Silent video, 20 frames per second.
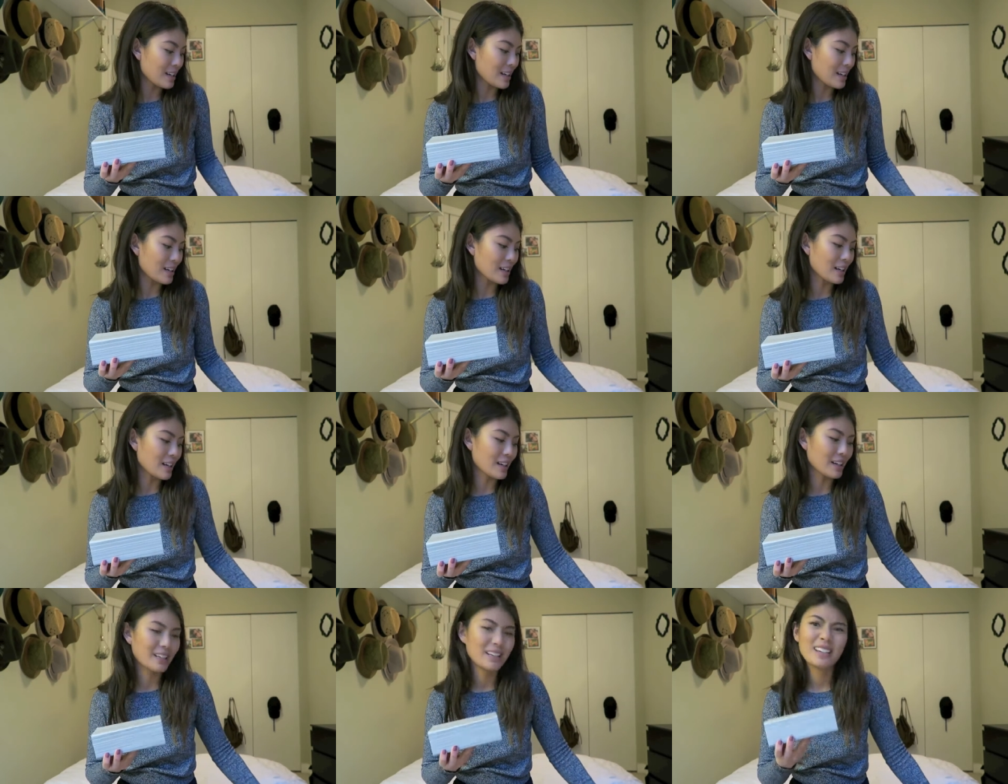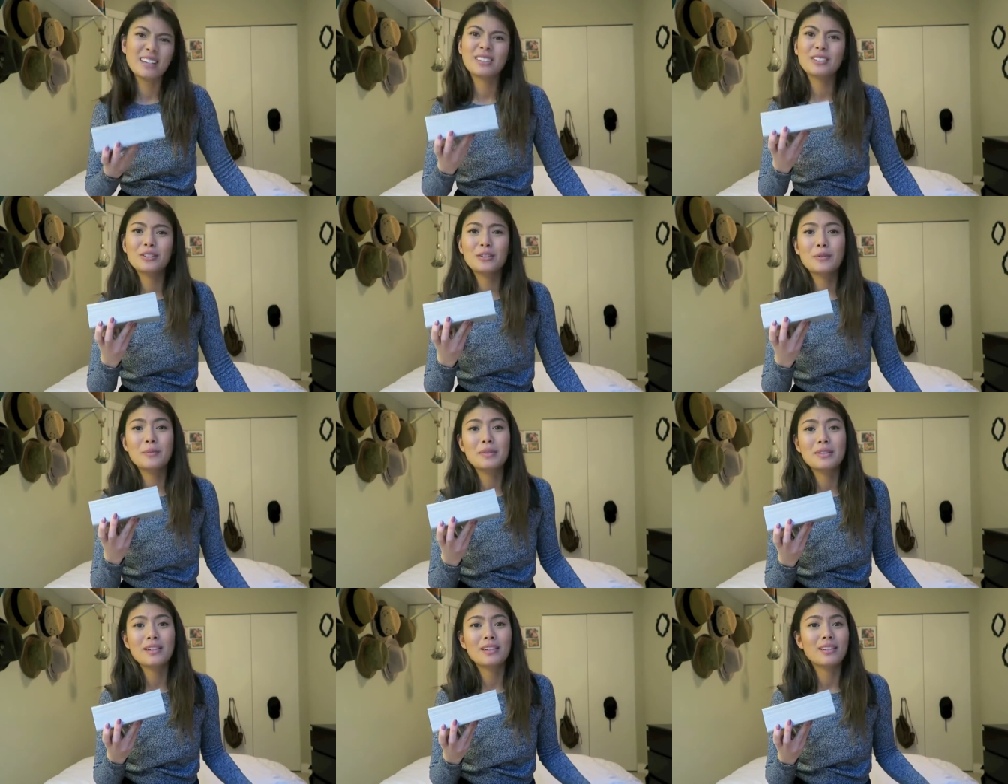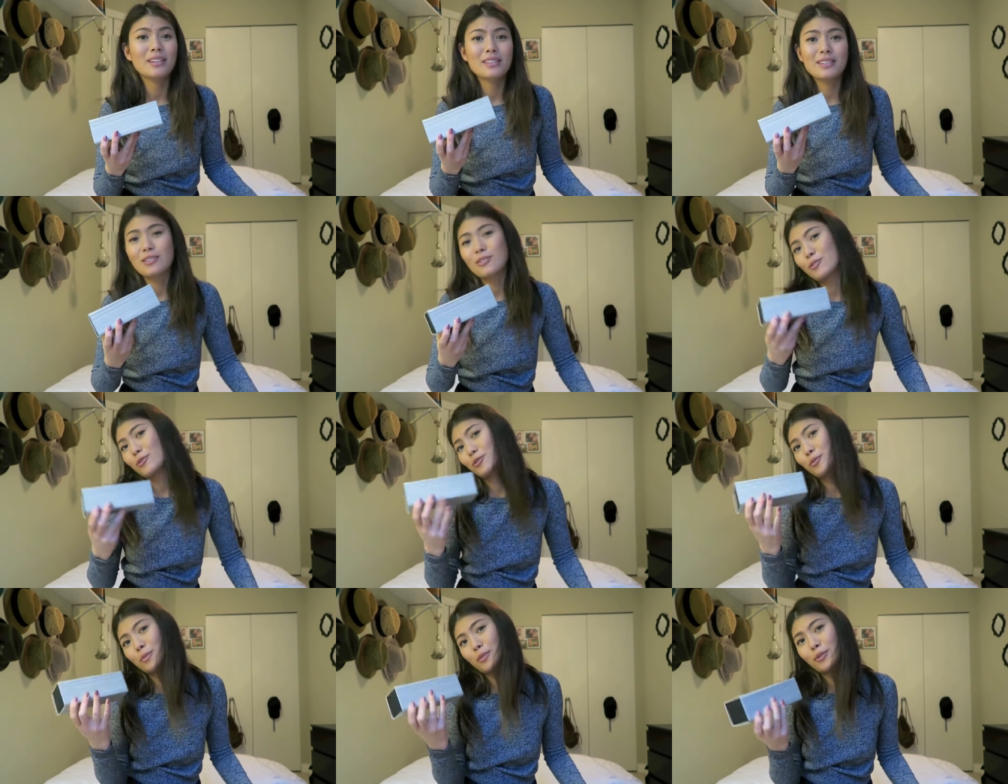Uh, again, Kuma sunglasses
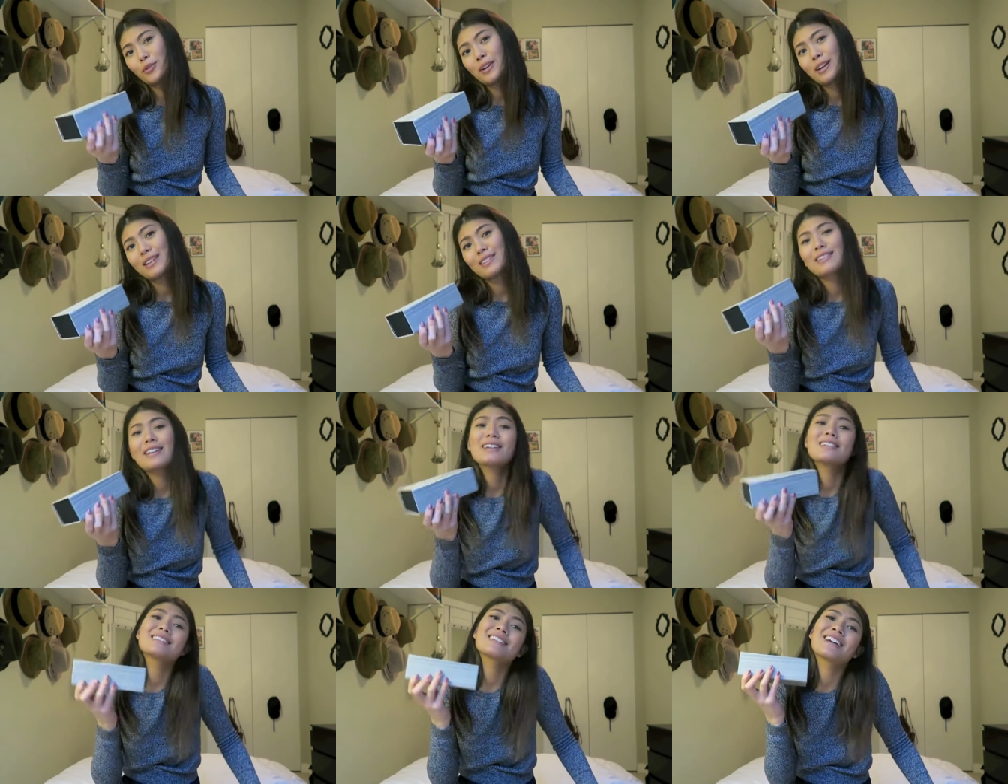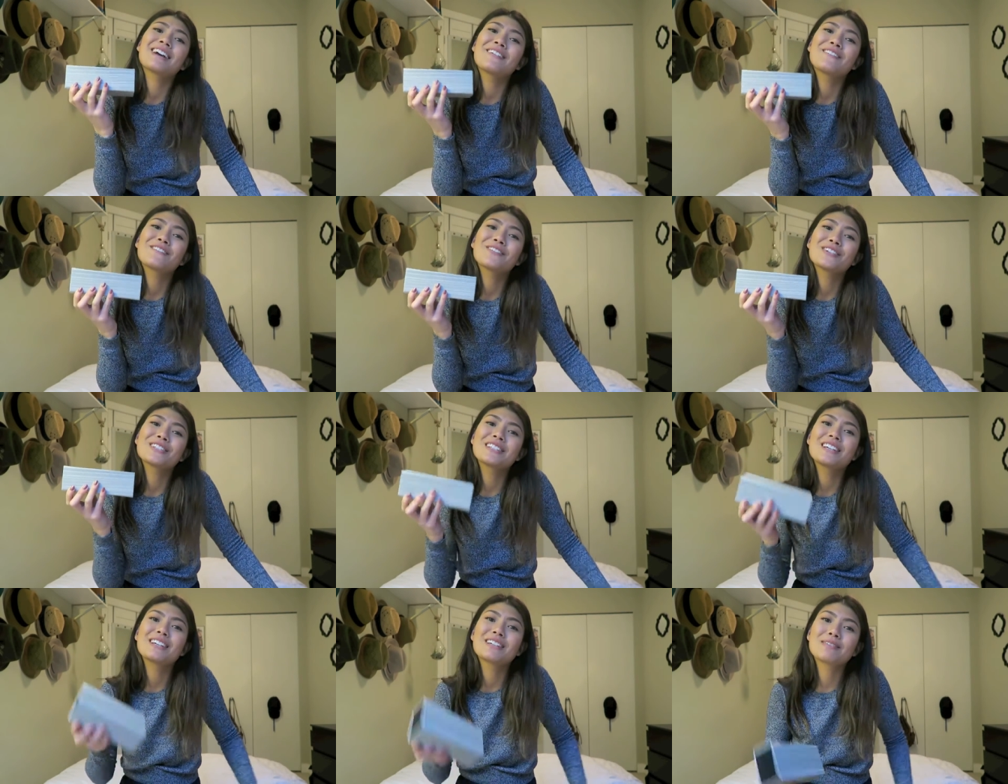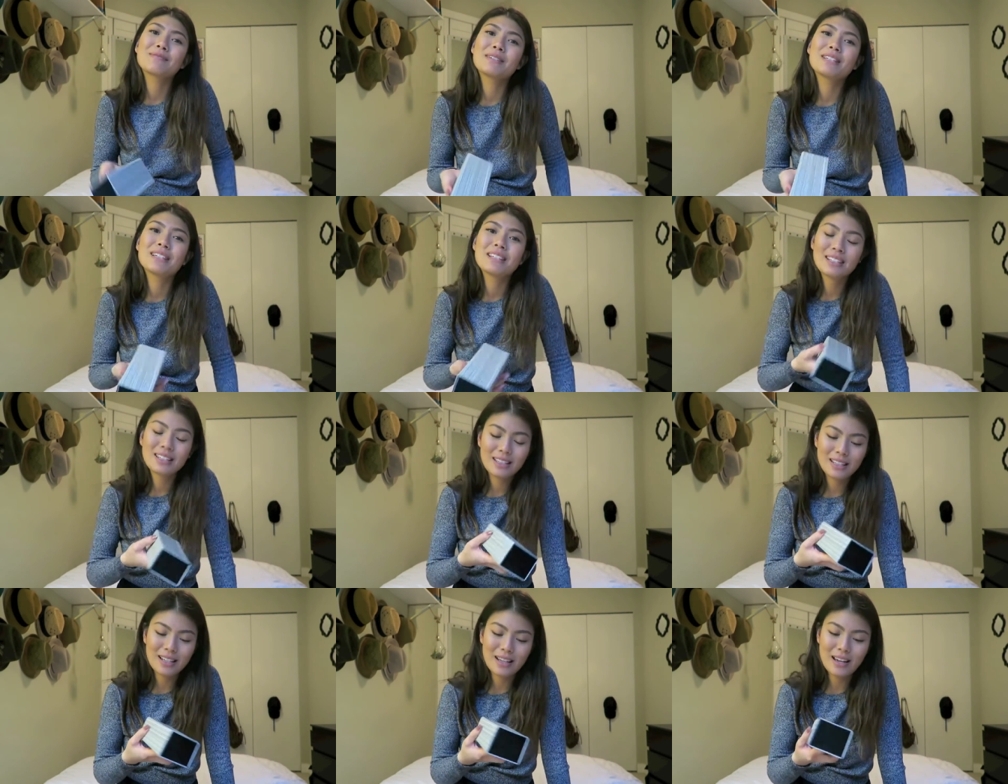is super great. Thanks again for sending
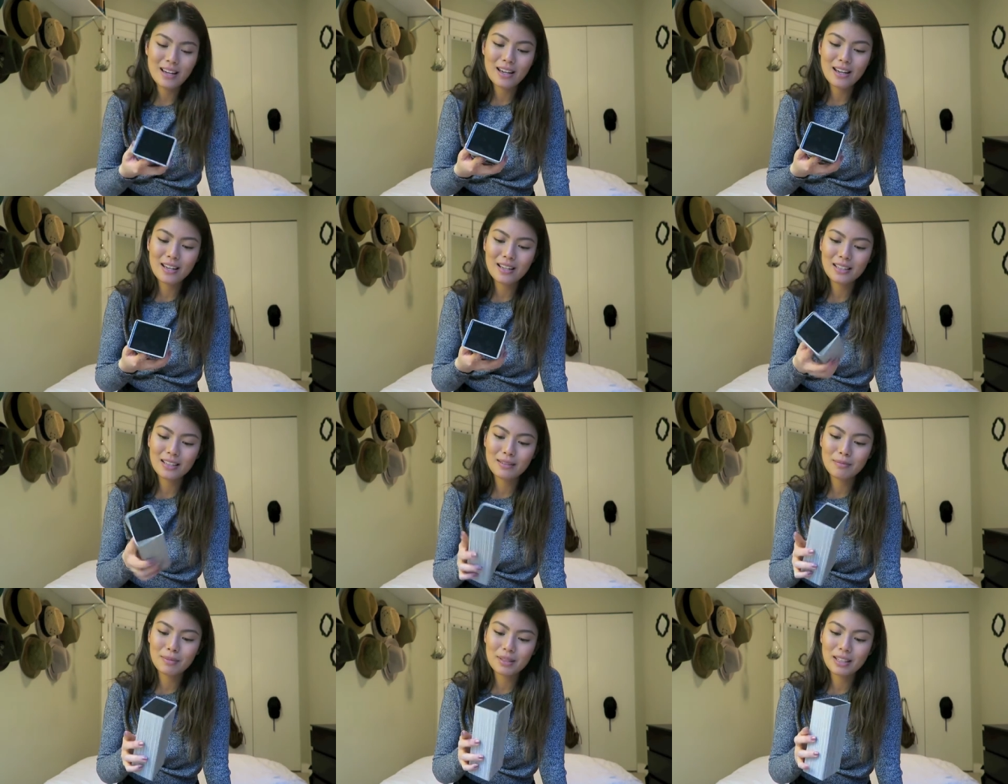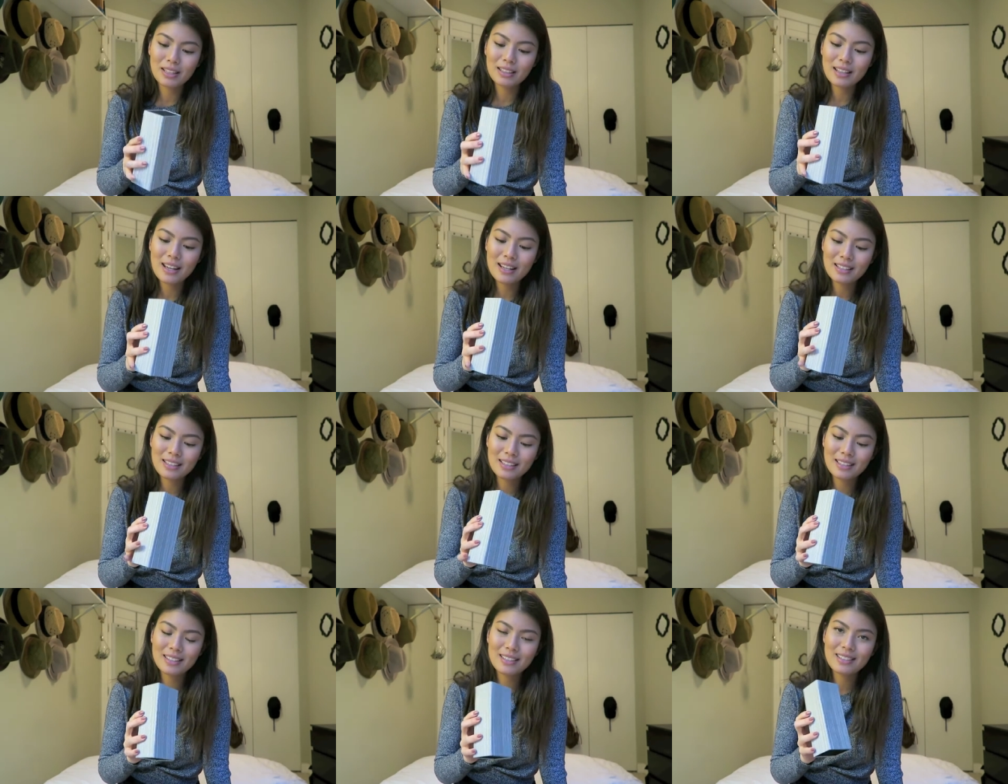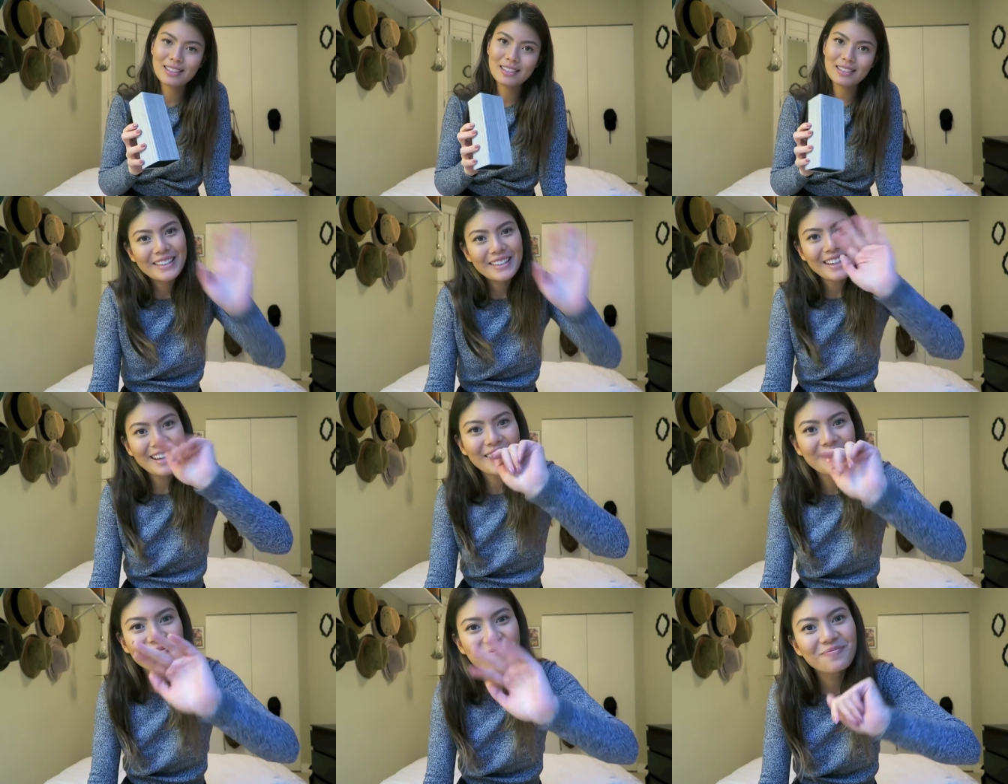me uh, some sunglasses.
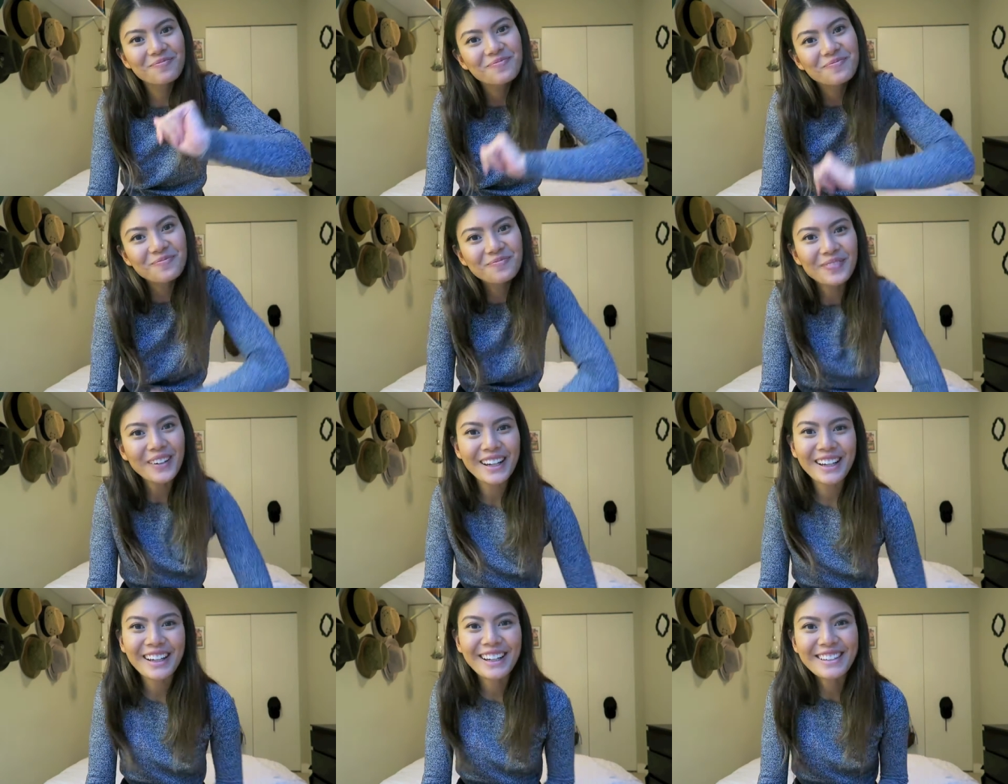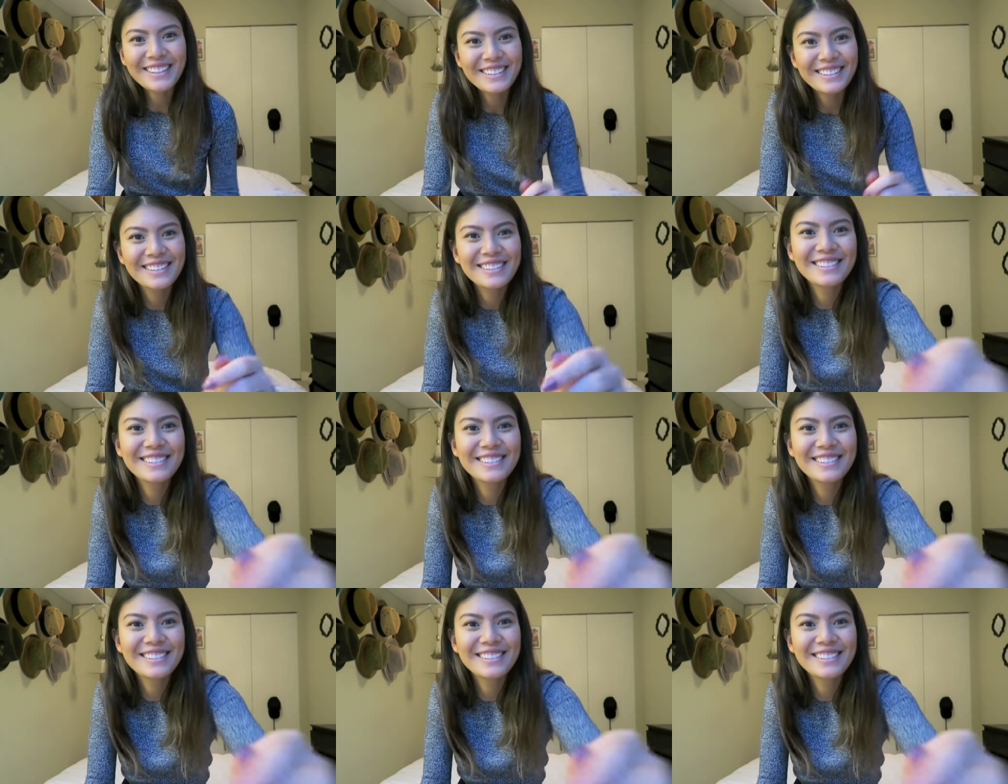yeah, bye guys.